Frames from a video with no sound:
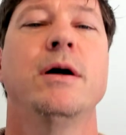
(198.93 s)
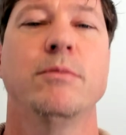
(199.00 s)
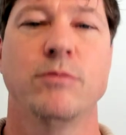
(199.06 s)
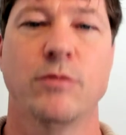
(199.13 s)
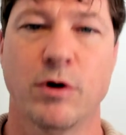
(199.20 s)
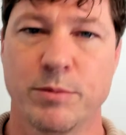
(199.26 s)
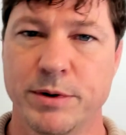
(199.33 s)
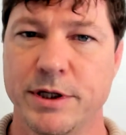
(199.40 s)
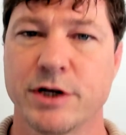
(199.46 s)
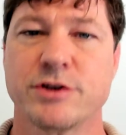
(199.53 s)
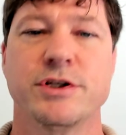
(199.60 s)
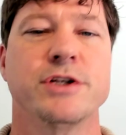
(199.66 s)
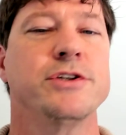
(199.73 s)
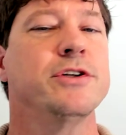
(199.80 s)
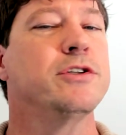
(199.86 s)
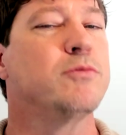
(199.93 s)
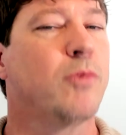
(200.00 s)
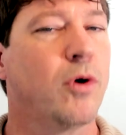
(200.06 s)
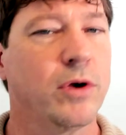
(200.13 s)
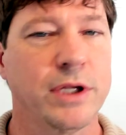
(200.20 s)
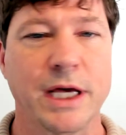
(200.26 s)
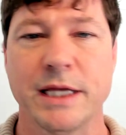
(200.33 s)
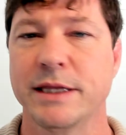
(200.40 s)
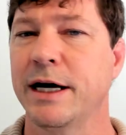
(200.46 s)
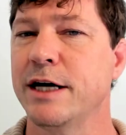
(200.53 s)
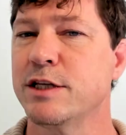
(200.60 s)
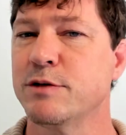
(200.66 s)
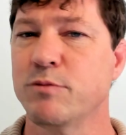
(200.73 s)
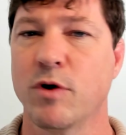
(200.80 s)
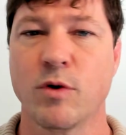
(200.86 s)
more production issues, more late
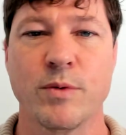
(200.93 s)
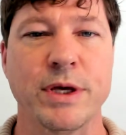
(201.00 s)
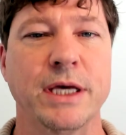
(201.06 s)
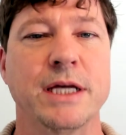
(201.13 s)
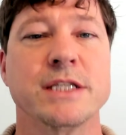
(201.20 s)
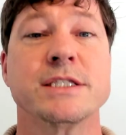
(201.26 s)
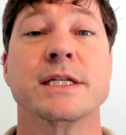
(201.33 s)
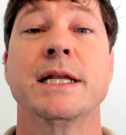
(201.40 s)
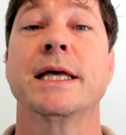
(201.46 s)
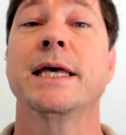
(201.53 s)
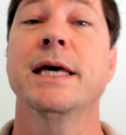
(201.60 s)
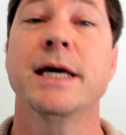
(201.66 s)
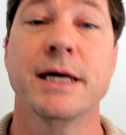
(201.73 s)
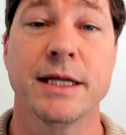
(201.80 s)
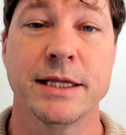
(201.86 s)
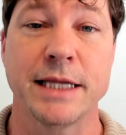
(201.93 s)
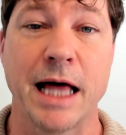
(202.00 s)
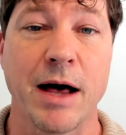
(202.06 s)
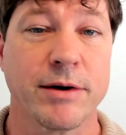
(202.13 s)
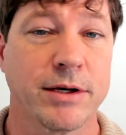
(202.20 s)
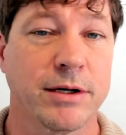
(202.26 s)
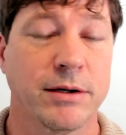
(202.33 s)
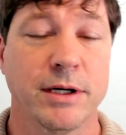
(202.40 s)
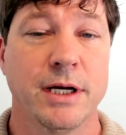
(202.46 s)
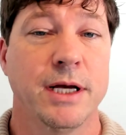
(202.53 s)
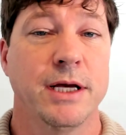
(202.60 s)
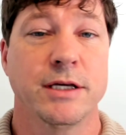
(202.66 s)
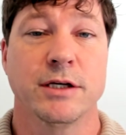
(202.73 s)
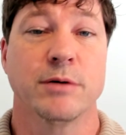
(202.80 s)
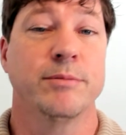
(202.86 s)
nights, more weekends, and again, now
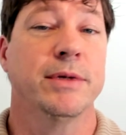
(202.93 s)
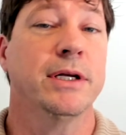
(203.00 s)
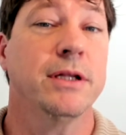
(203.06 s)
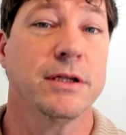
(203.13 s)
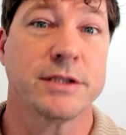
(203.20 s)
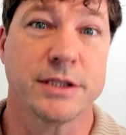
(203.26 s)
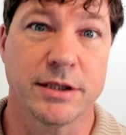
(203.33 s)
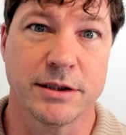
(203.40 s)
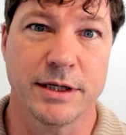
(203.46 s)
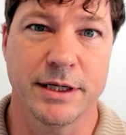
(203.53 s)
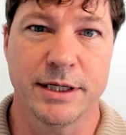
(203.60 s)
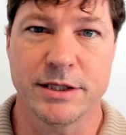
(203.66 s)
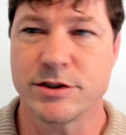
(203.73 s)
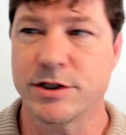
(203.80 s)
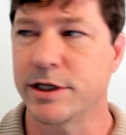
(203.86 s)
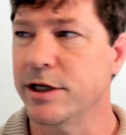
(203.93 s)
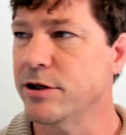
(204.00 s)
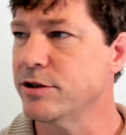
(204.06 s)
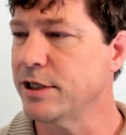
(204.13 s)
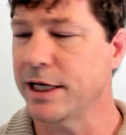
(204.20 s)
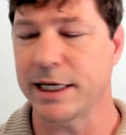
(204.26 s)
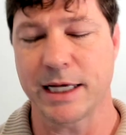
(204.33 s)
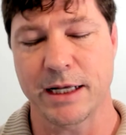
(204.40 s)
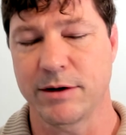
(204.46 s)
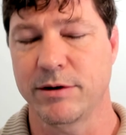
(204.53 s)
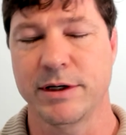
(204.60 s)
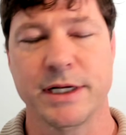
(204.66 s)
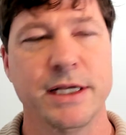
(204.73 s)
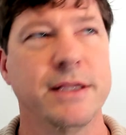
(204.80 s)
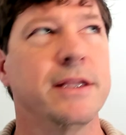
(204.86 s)
your middle tier engineers are like, I don't
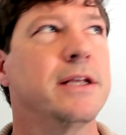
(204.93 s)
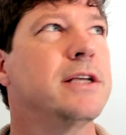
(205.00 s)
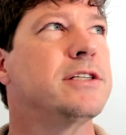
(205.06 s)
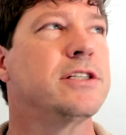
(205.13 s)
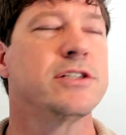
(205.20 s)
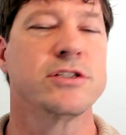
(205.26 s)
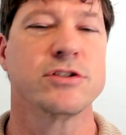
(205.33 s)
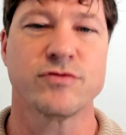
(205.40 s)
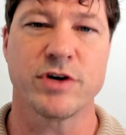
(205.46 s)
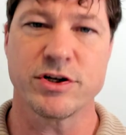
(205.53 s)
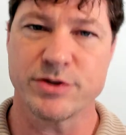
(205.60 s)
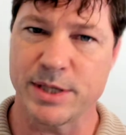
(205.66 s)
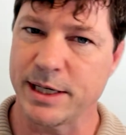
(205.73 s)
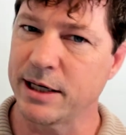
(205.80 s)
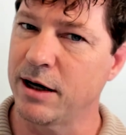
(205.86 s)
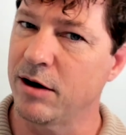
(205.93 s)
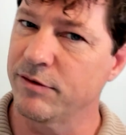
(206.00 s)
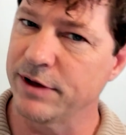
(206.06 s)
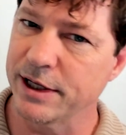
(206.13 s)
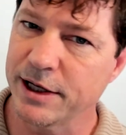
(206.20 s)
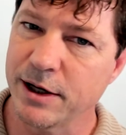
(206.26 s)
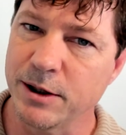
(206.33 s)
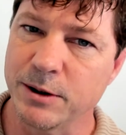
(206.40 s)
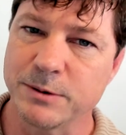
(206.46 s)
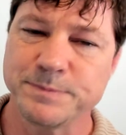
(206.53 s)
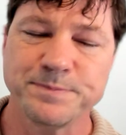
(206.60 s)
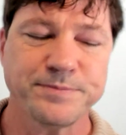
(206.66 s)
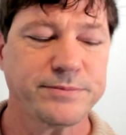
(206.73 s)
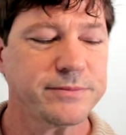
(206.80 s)
need this is frustrating, off they go.